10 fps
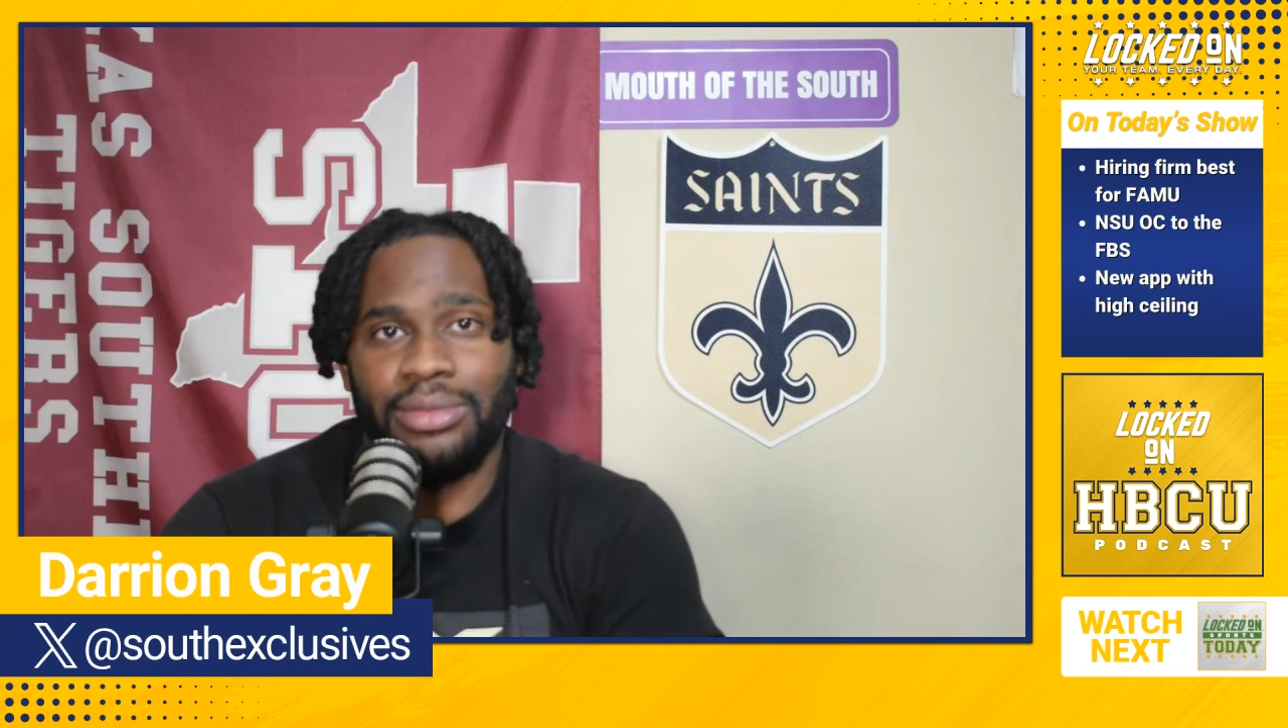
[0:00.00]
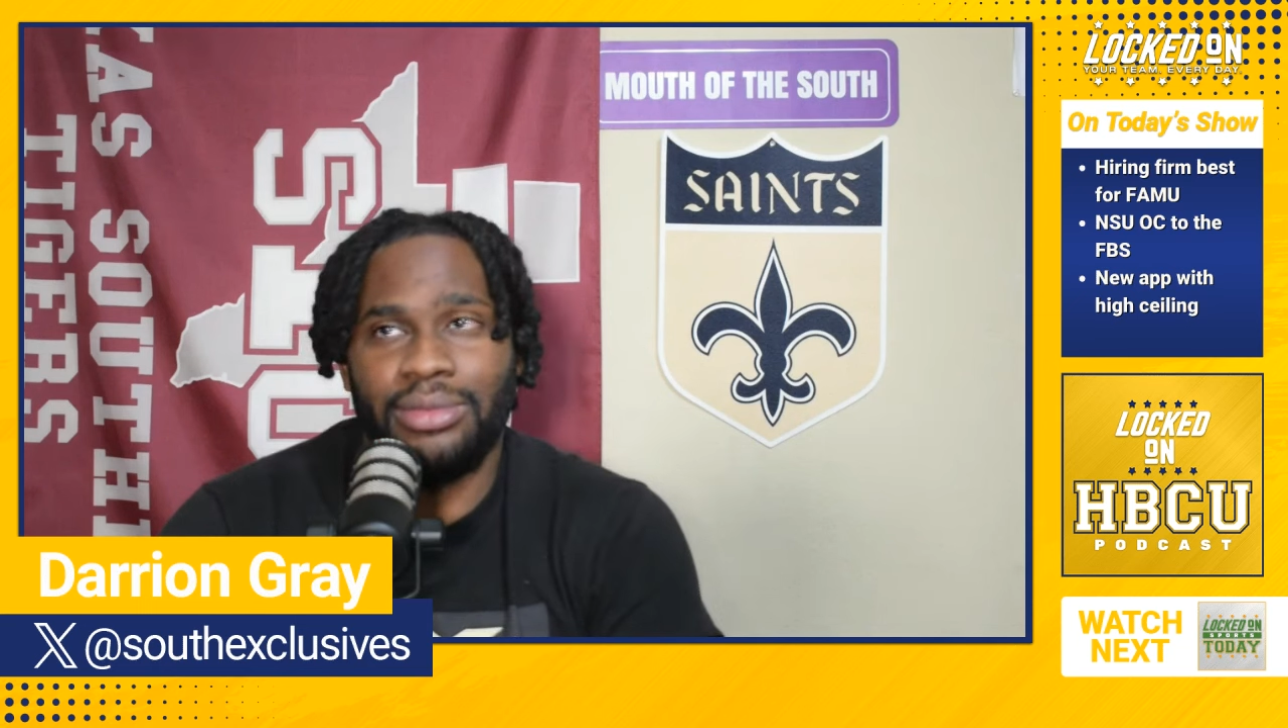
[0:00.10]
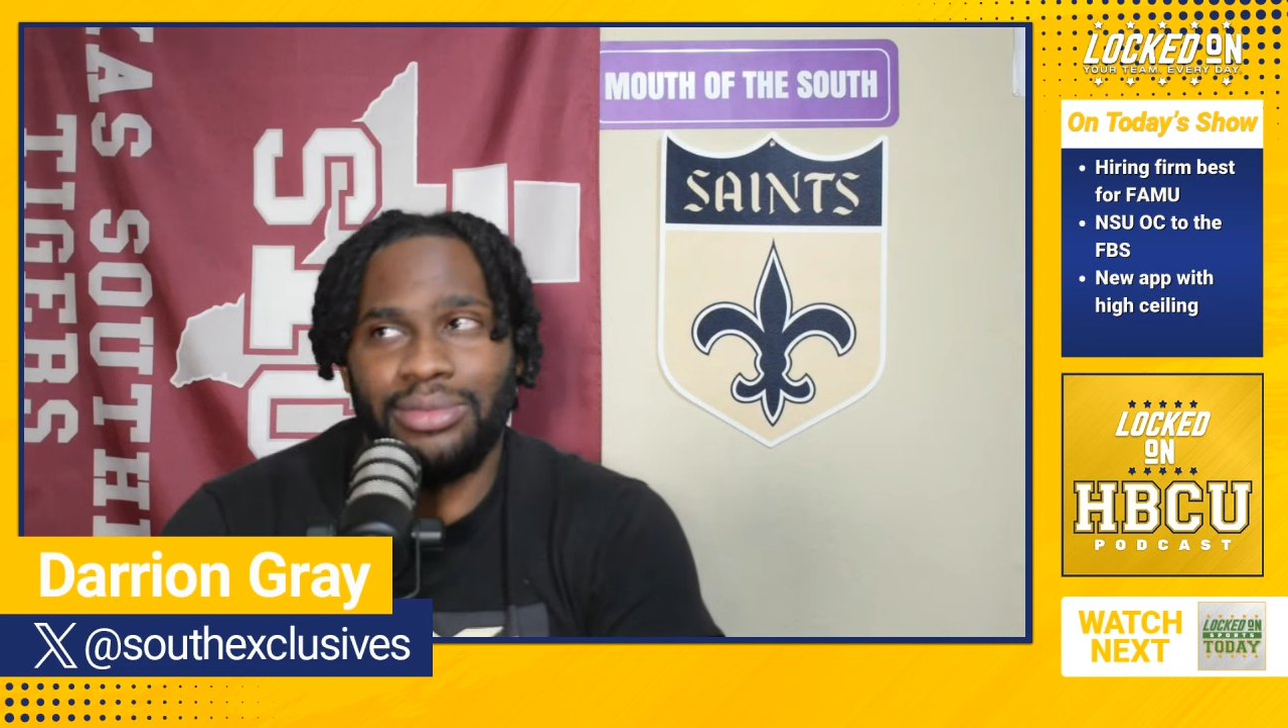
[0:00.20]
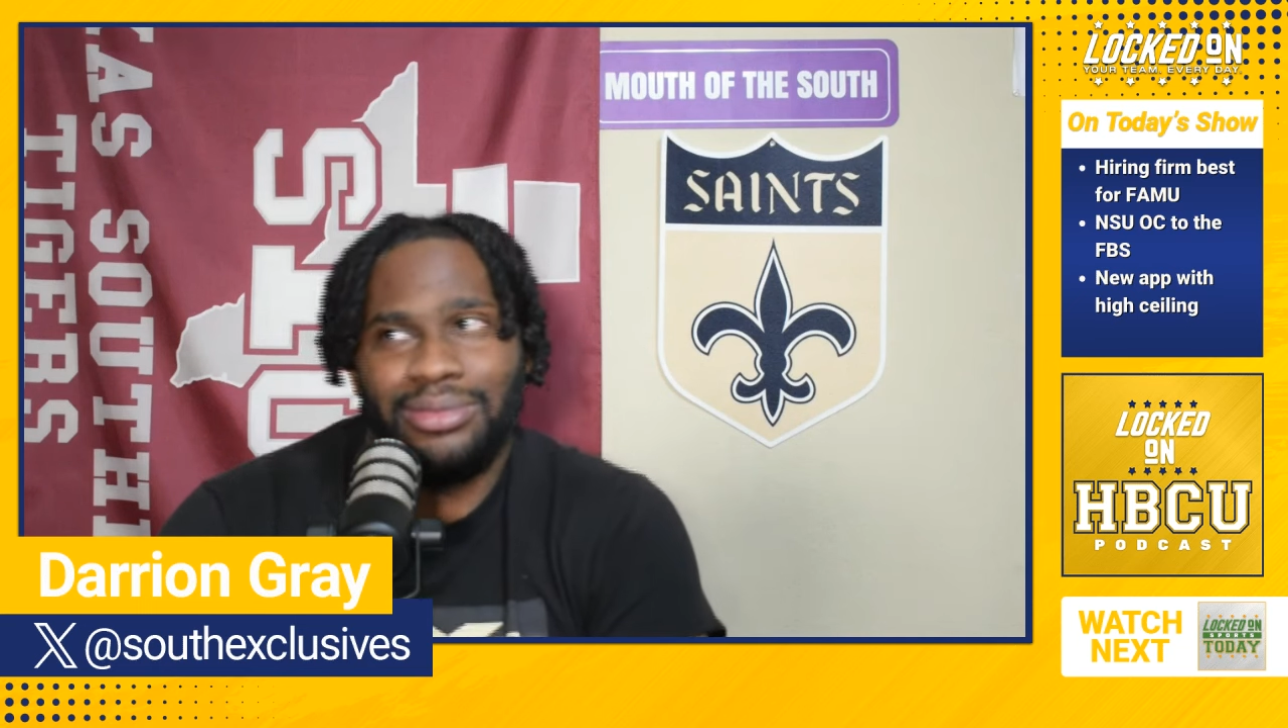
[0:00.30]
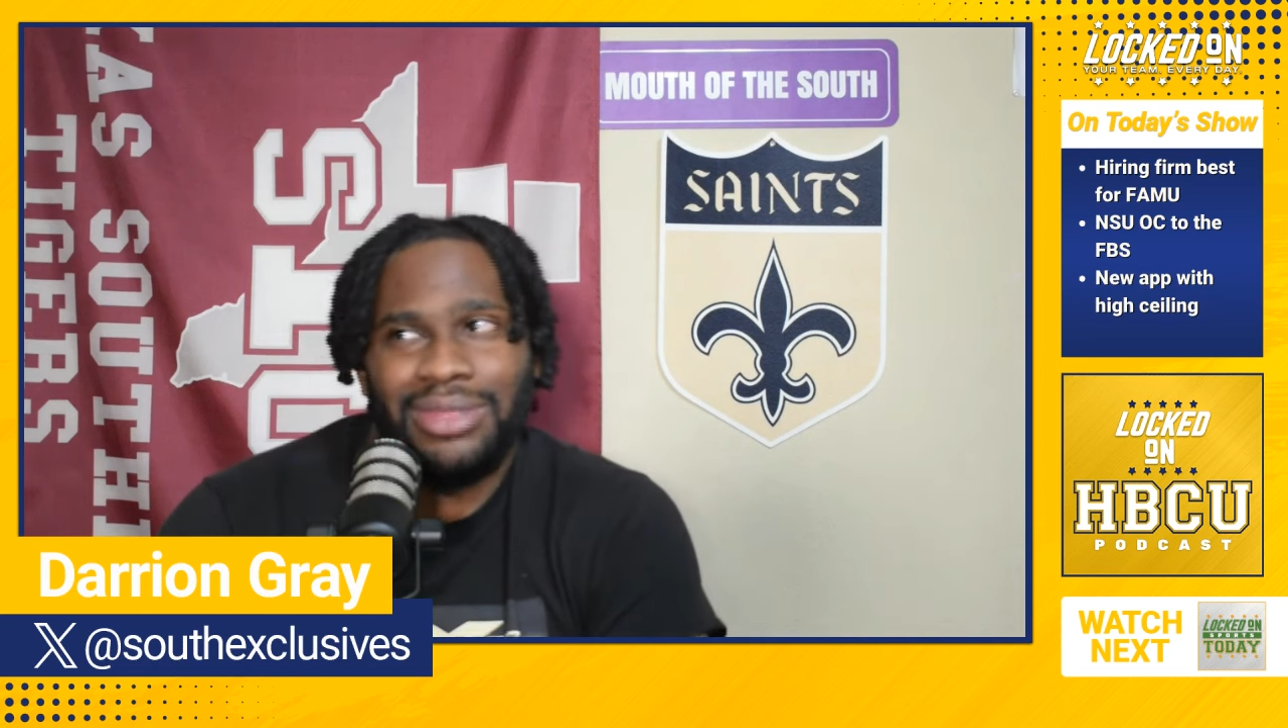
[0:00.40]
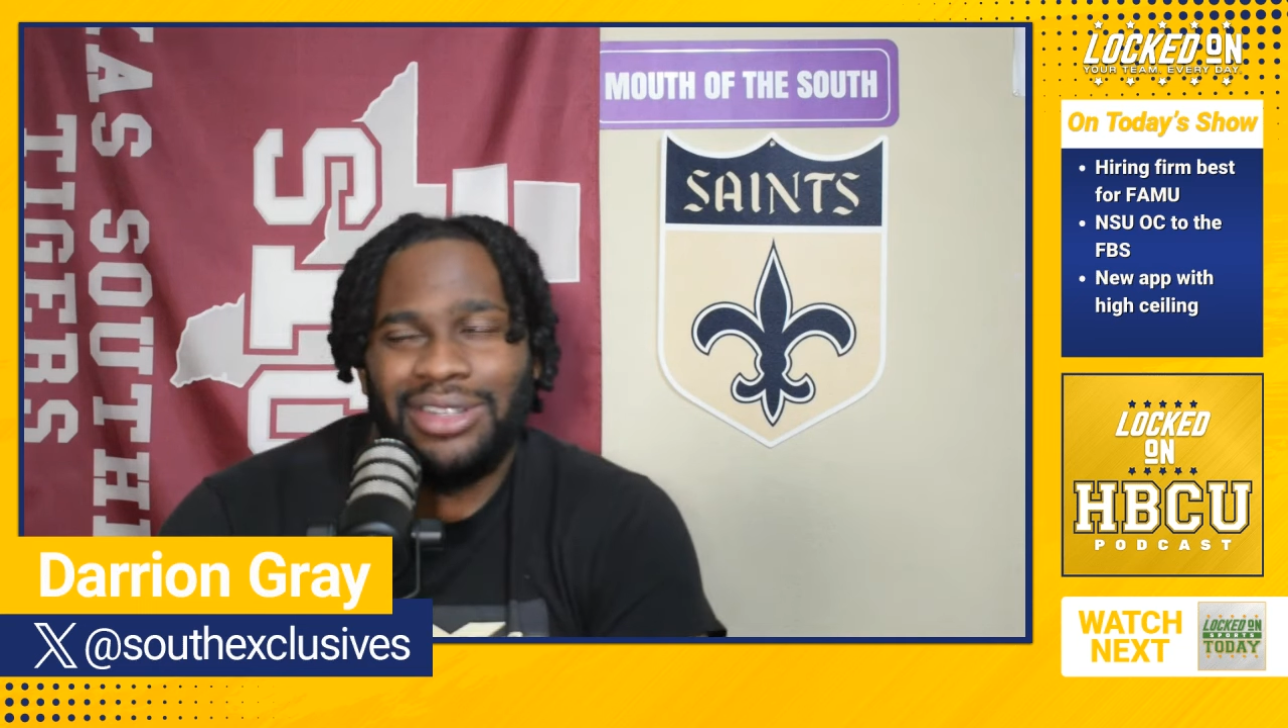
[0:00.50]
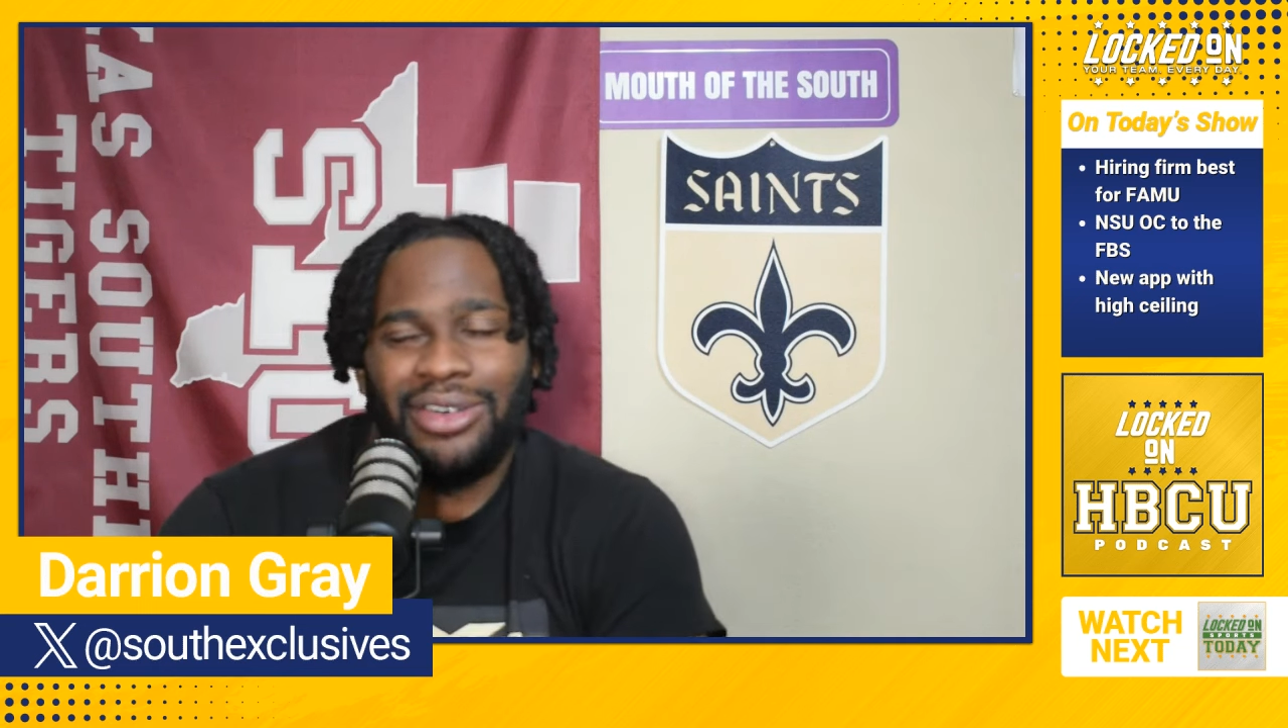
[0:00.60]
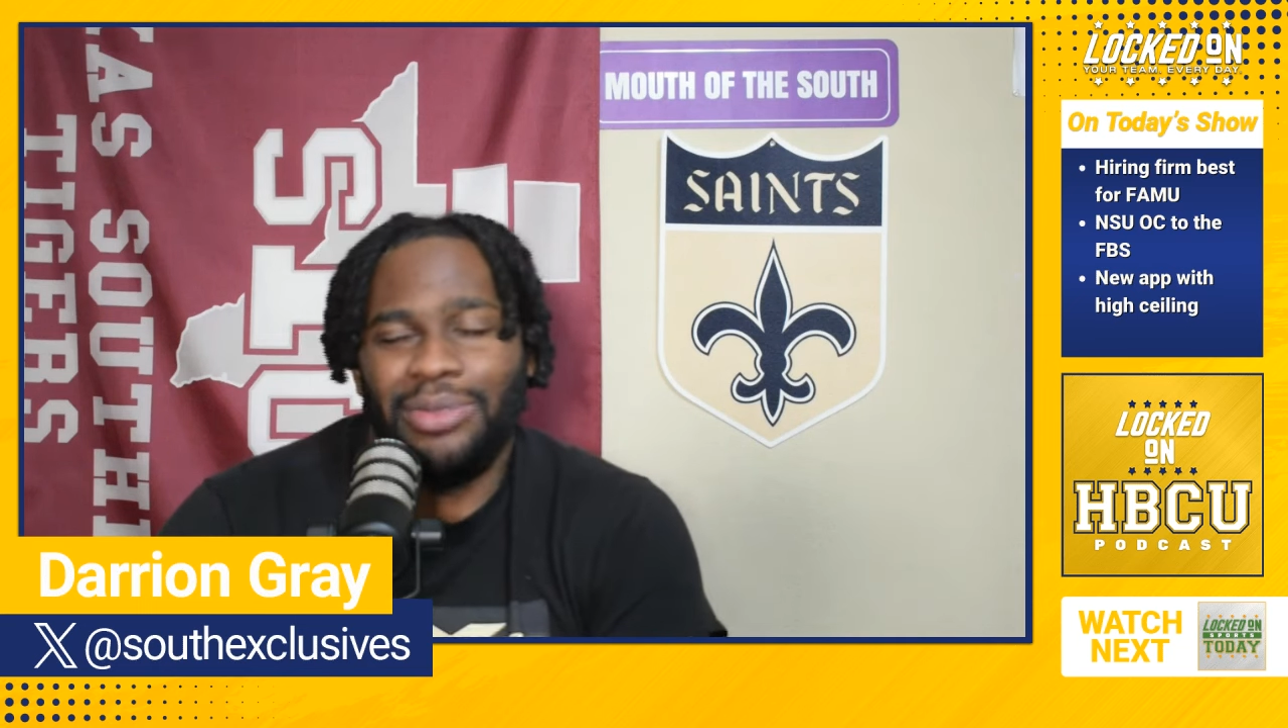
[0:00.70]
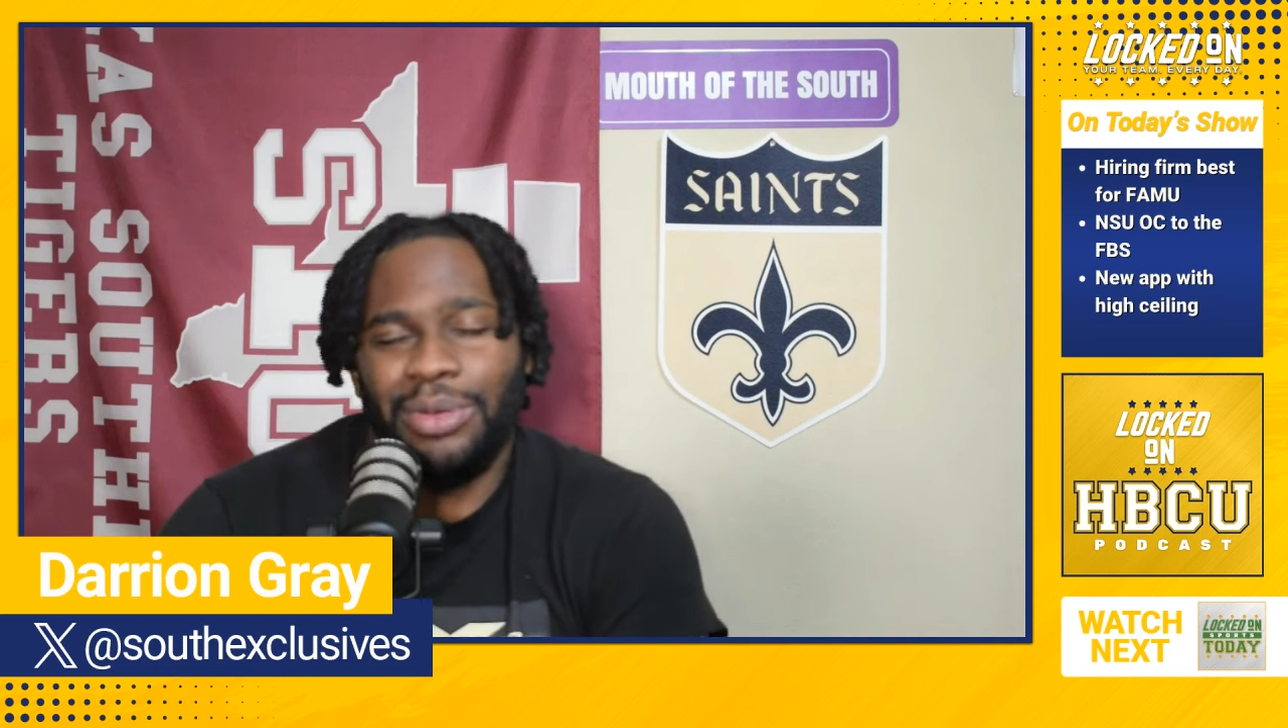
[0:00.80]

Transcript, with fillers: but the only